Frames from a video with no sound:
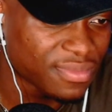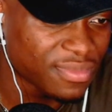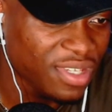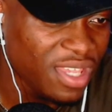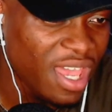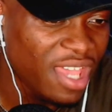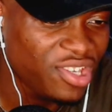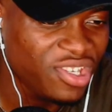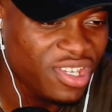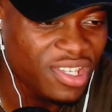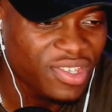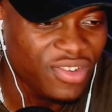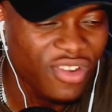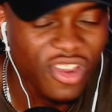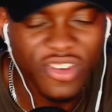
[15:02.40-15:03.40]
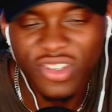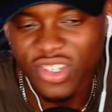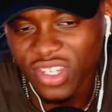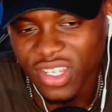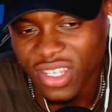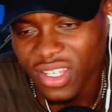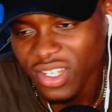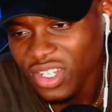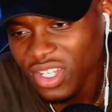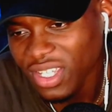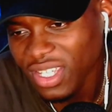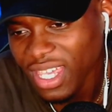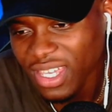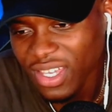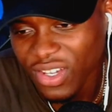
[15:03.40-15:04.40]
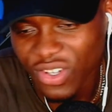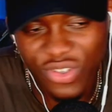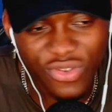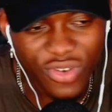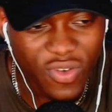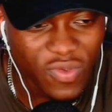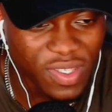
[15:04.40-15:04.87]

Yeah, she is growing. She taking control